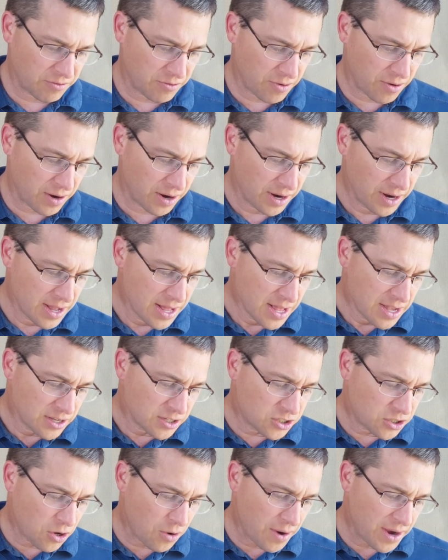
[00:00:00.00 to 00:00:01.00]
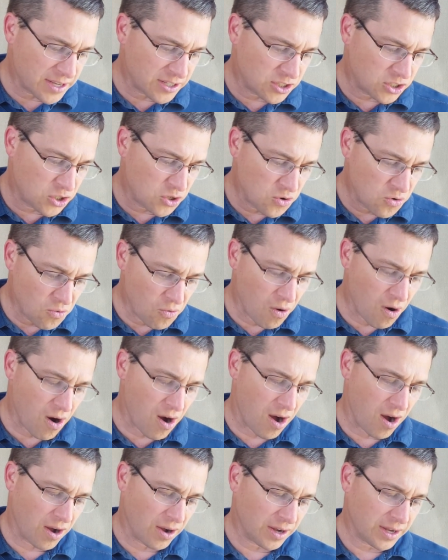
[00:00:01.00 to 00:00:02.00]
for. So as to
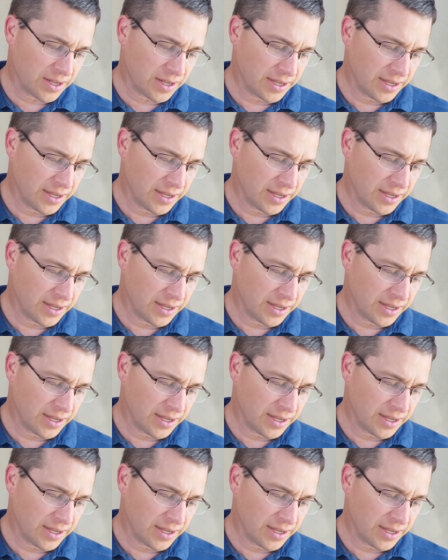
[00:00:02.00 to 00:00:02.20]
walk